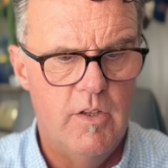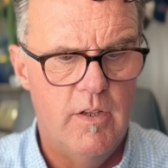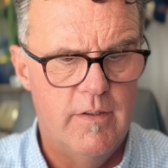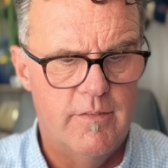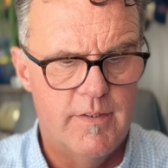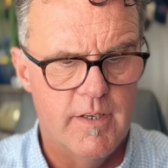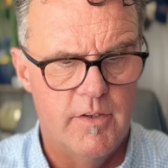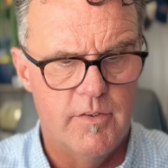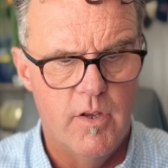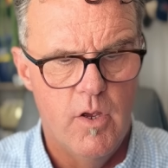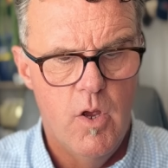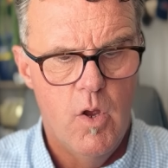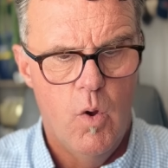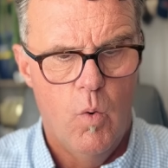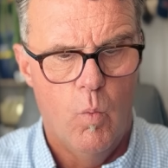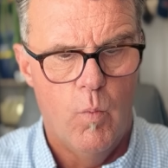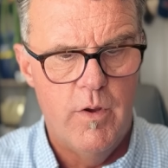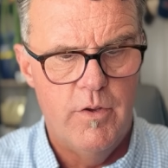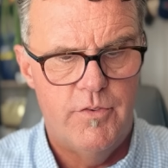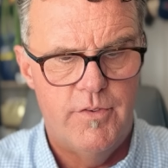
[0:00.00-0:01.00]
It says,
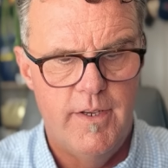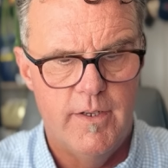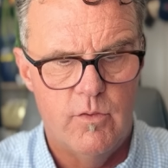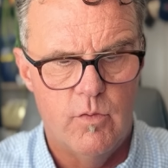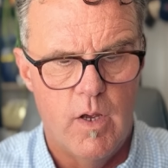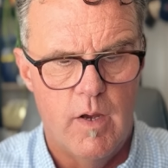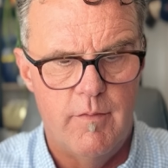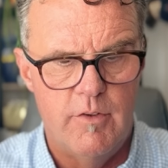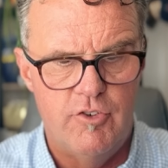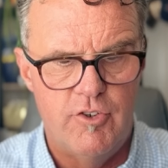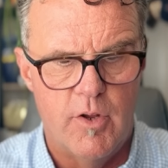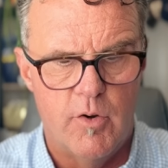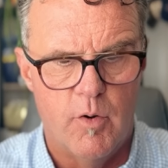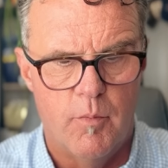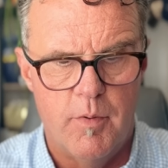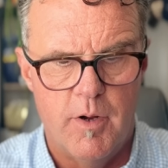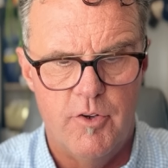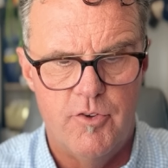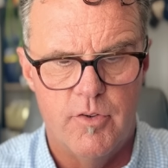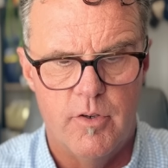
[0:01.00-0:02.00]
we seek to have a
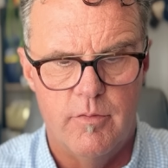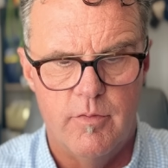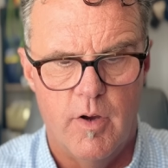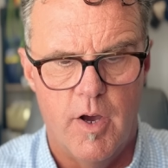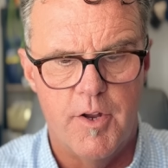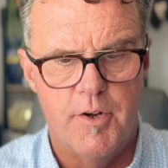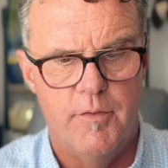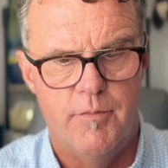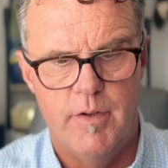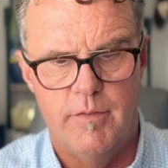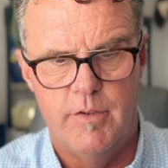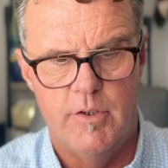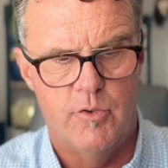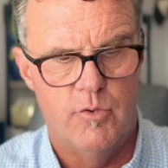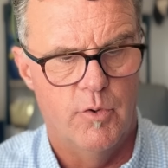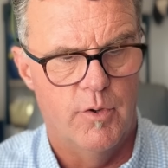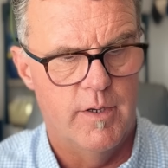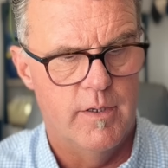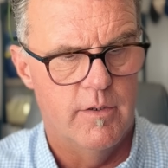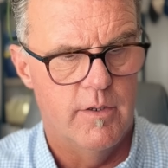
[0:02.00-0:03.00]
general budget of 150
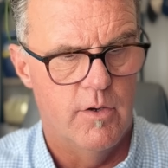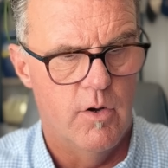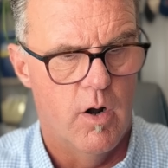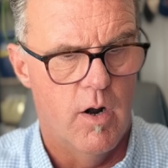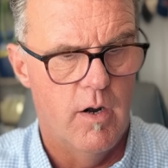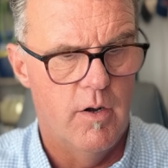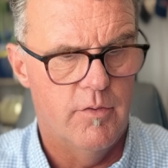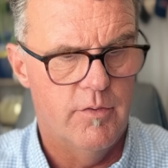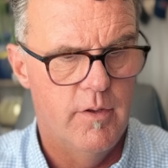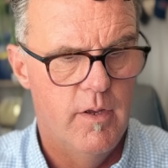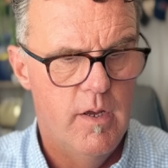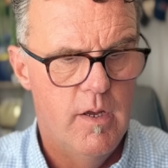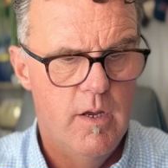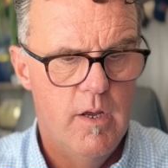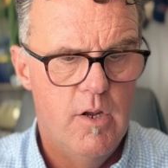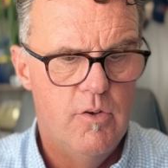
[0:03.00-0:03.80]
trillion dinars,